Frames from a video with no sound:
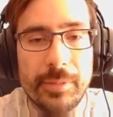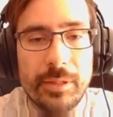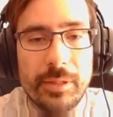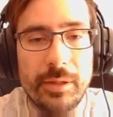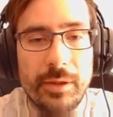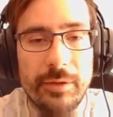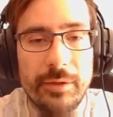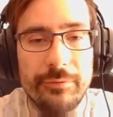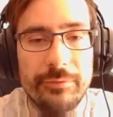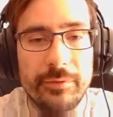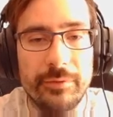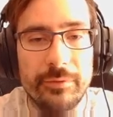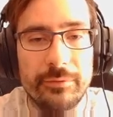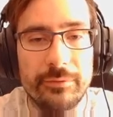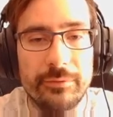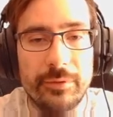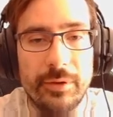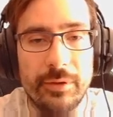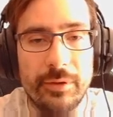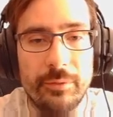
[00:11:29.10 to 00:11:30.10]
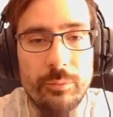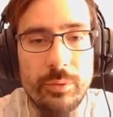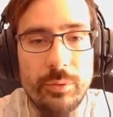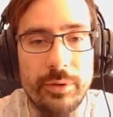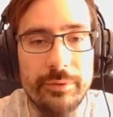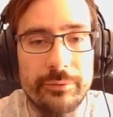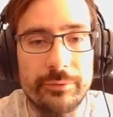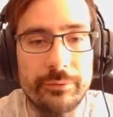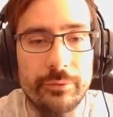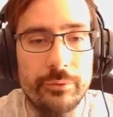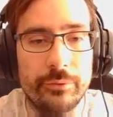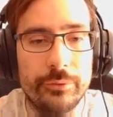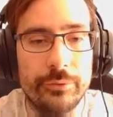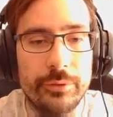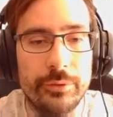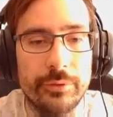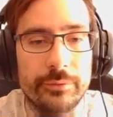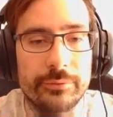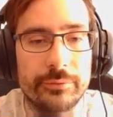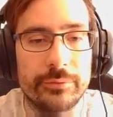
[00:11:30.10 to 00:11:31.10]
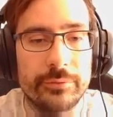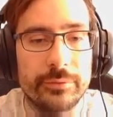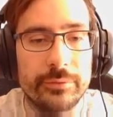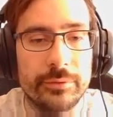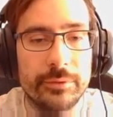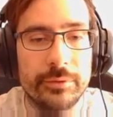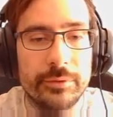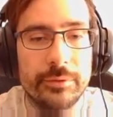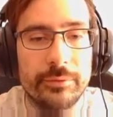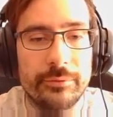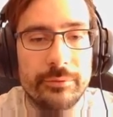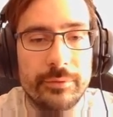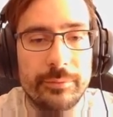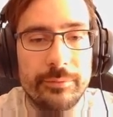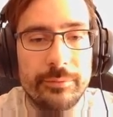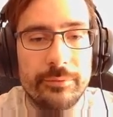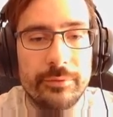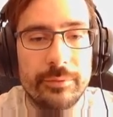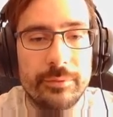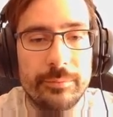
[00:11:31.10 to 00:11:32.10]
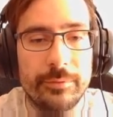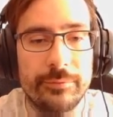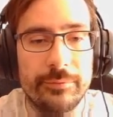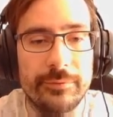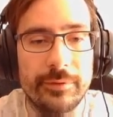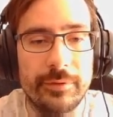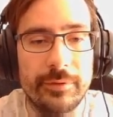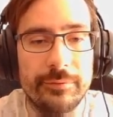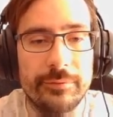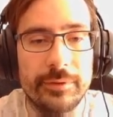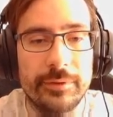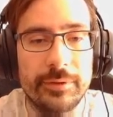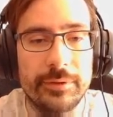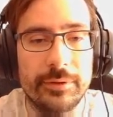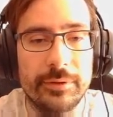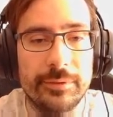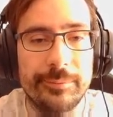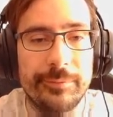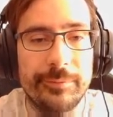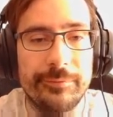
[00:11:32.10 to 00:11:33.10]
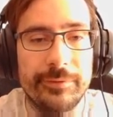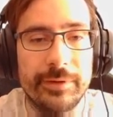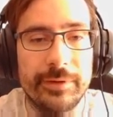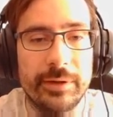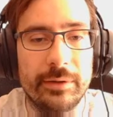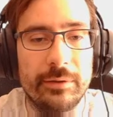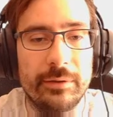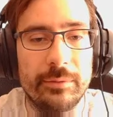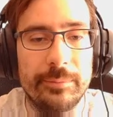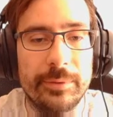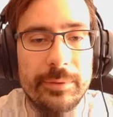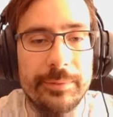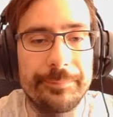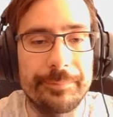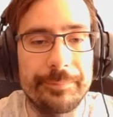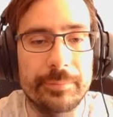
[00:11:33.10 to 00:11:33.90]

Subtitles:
if this works or not. So I'm just going to move it over here, move it down a bit.